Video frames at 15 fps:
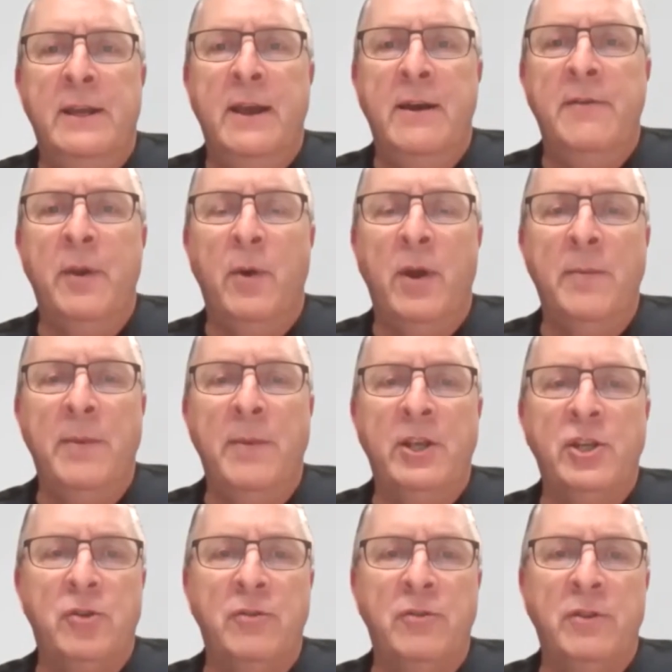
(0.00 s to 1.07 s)
they want to make
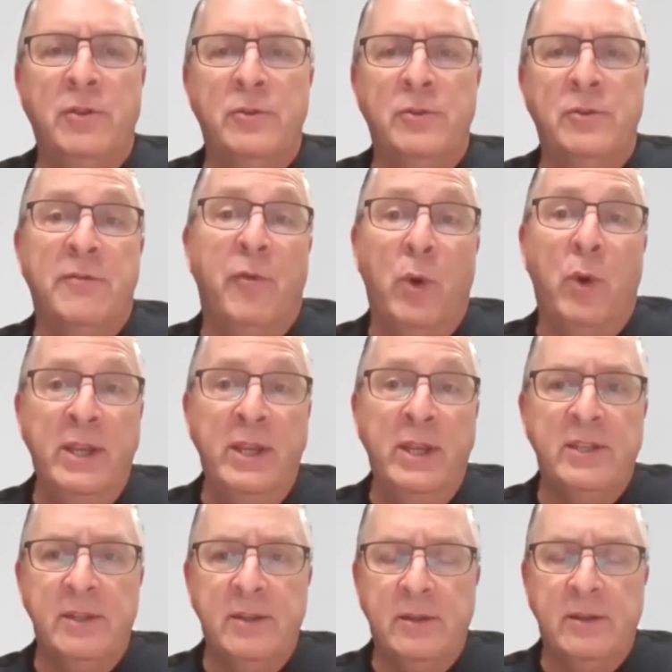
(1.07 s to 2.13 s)
sure that there's a
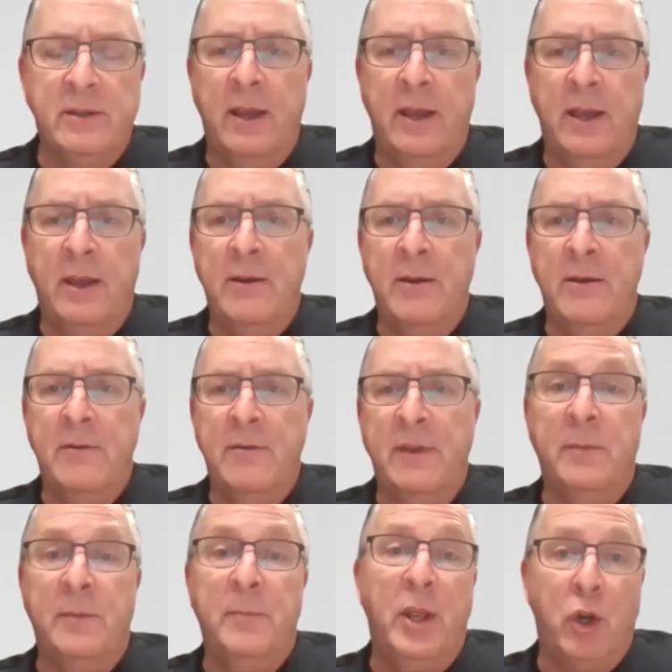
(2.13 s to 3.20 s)
voice that can
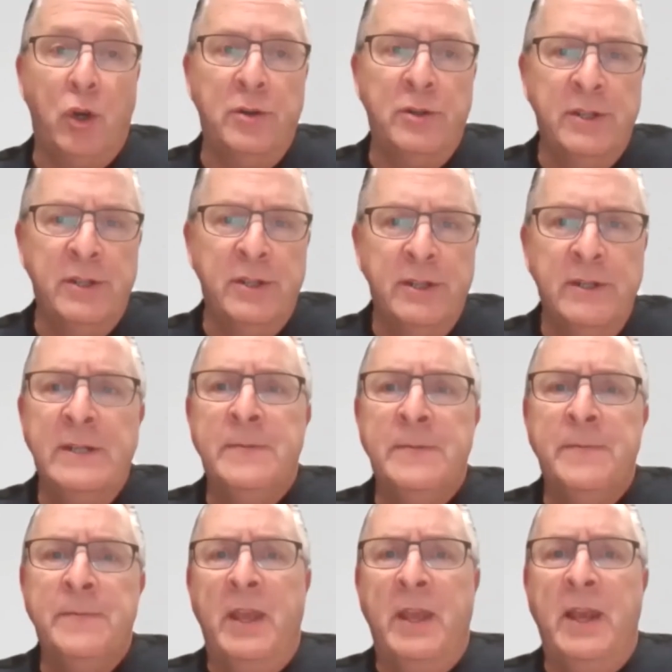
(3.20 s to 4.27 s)
be heard,
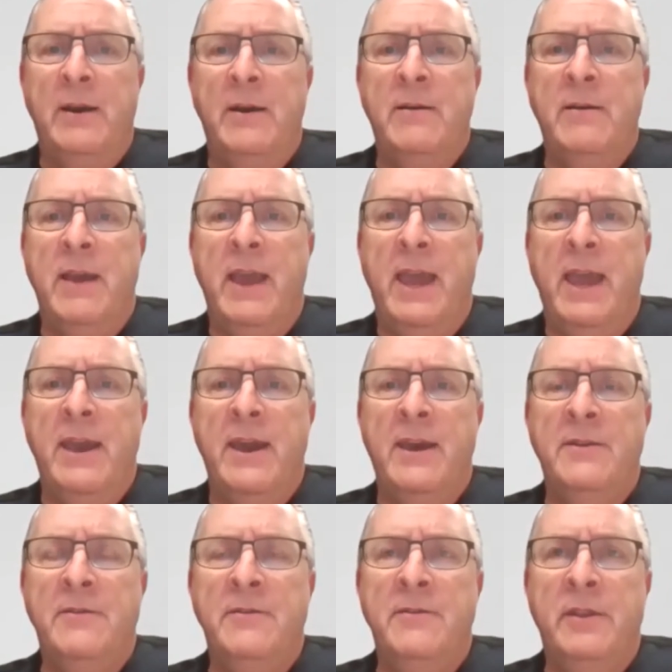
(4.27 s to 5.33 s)

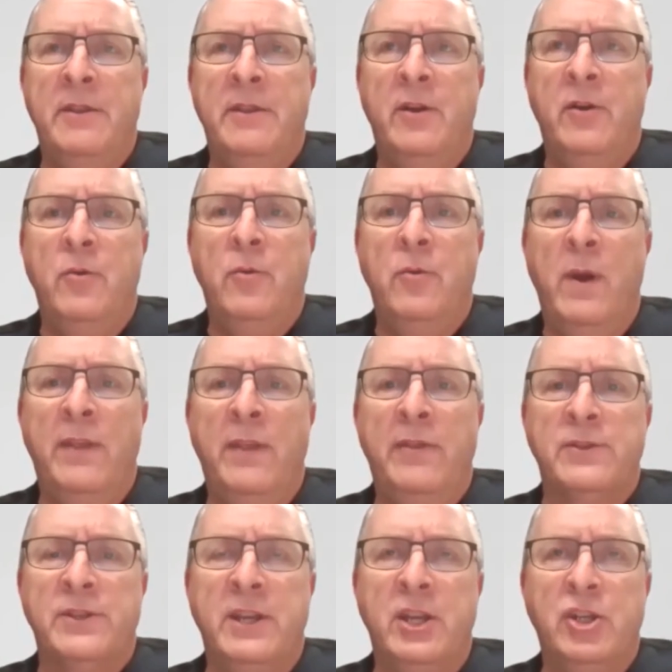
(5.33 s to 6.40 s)
and when
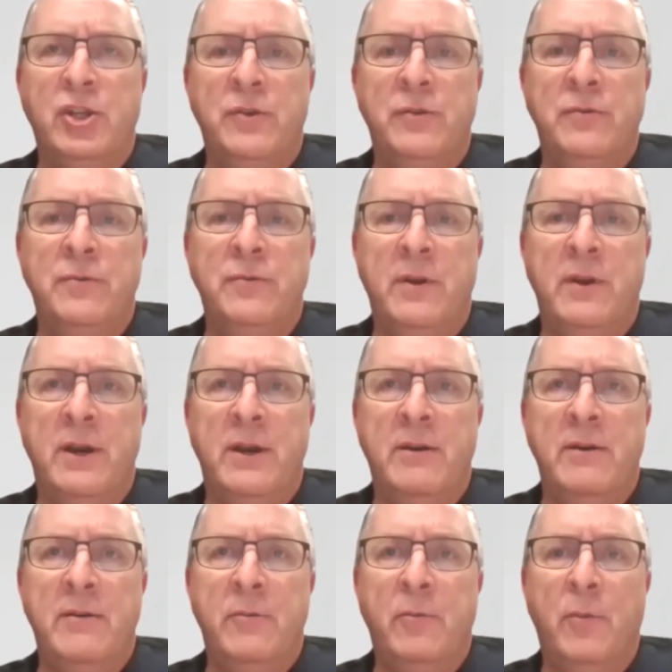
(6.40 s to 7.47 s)
there's an issue,
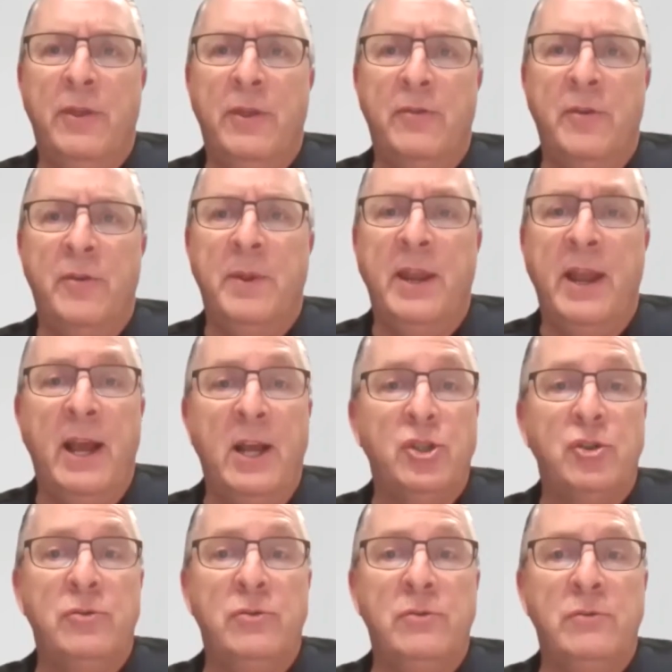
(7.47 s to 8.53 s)
whether it be
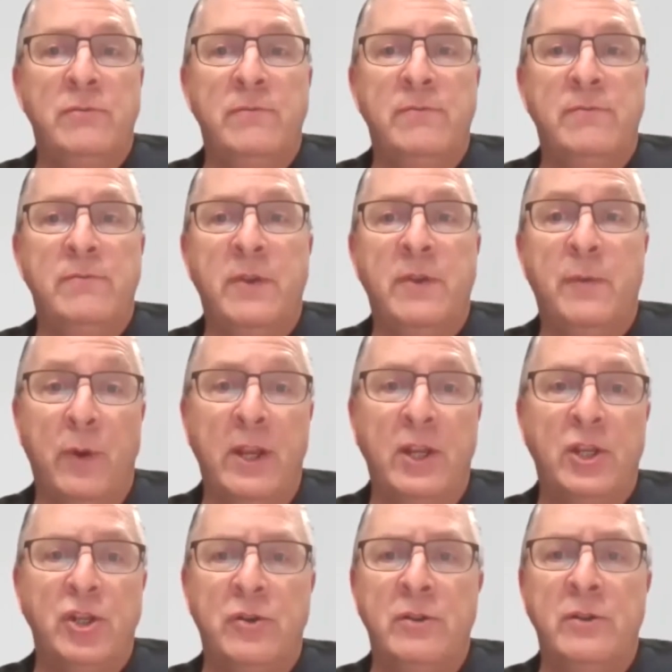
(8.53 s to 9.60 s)
national,
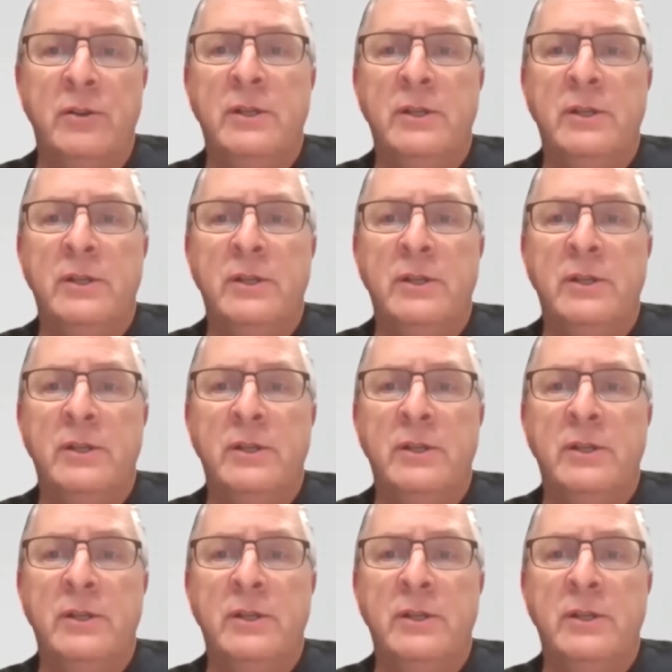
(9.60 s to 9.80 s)
regional,